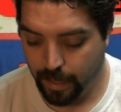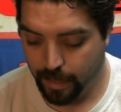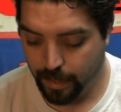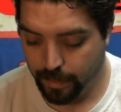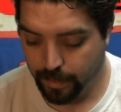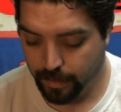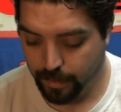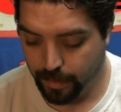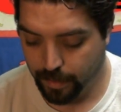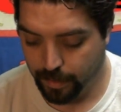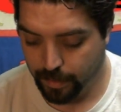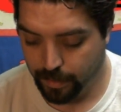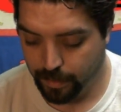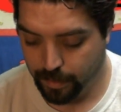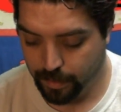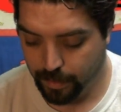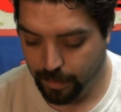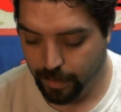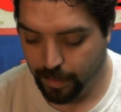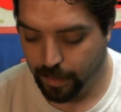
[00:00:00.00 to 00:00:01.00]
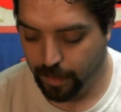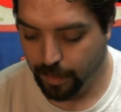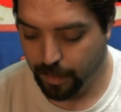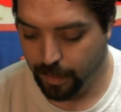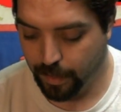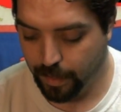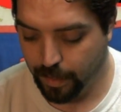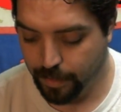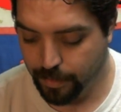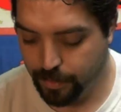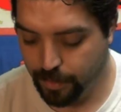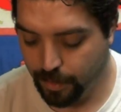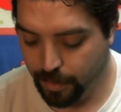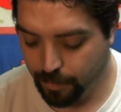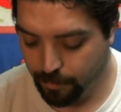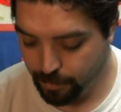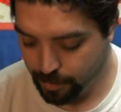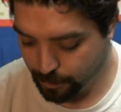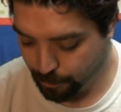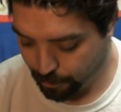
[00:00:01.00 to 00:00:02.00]
And I thought
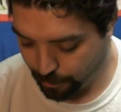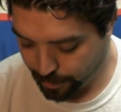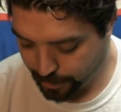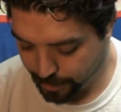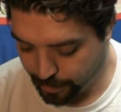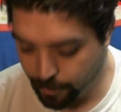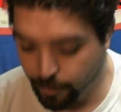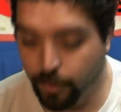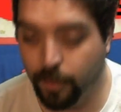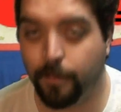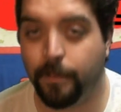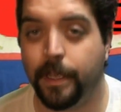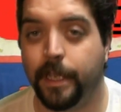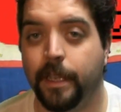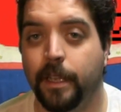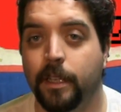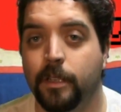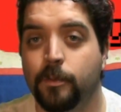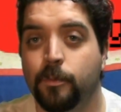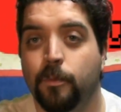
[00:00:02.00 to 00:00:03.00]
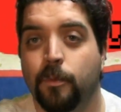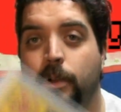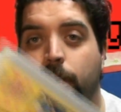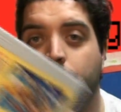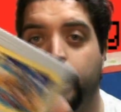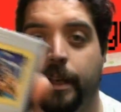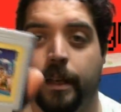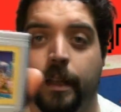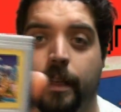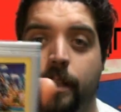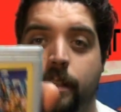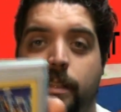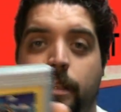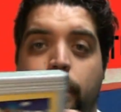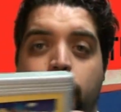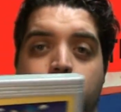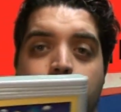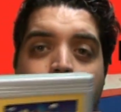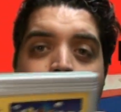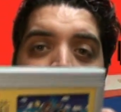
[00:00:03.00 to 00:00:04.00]
it was pretty cool because what it is
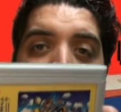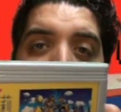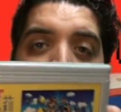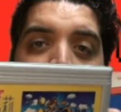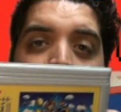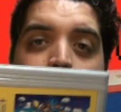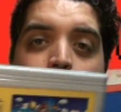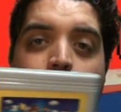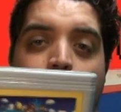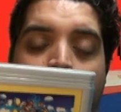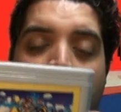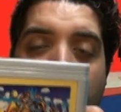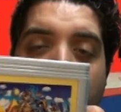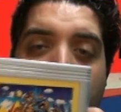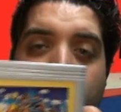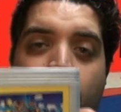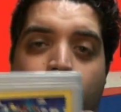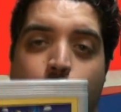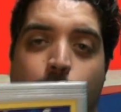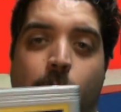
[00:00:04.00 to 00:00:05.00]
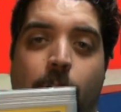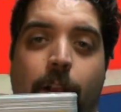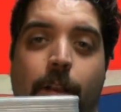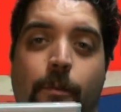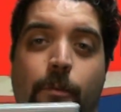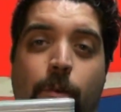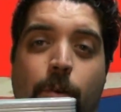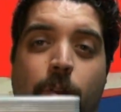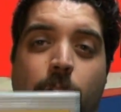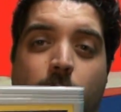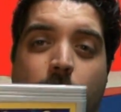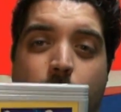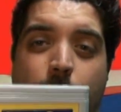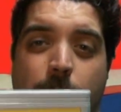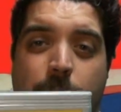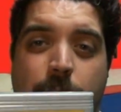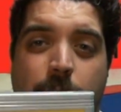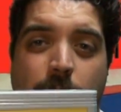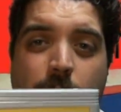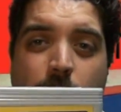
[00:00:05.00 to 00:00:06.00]
it's that Rock and Roll
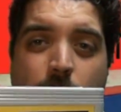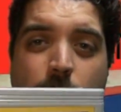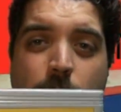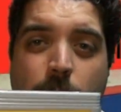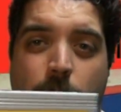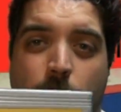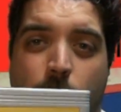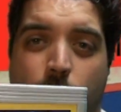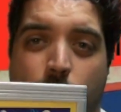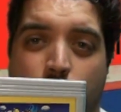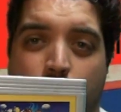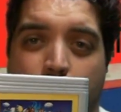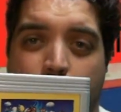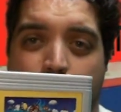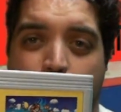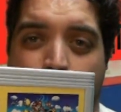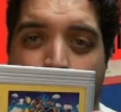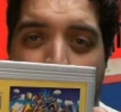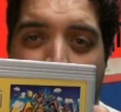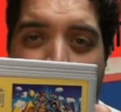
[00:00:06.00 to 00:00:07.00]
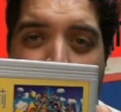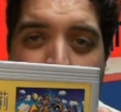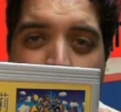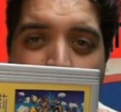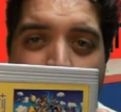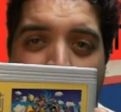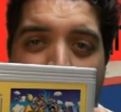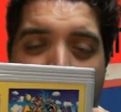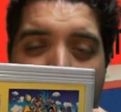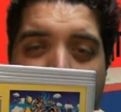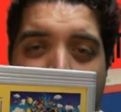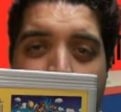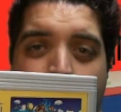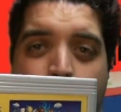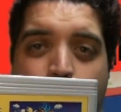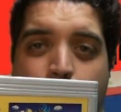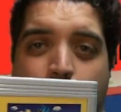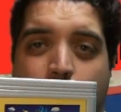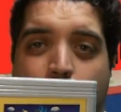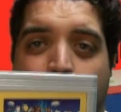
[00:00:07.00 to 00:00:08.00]
Armadillo redone
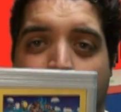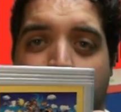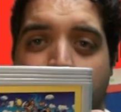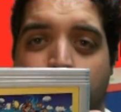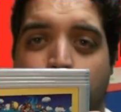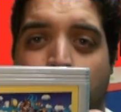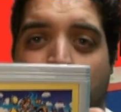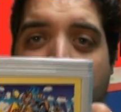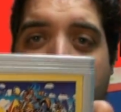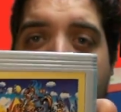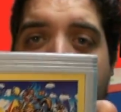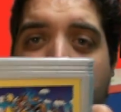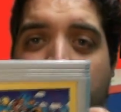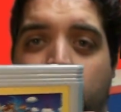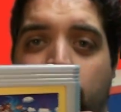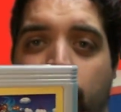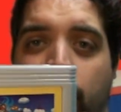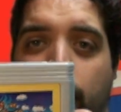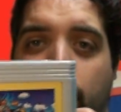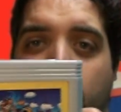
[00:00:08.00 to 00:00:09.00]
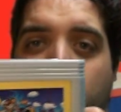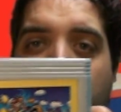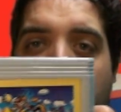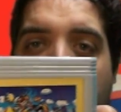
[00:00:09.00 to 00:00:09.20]
with Mario sprites in it.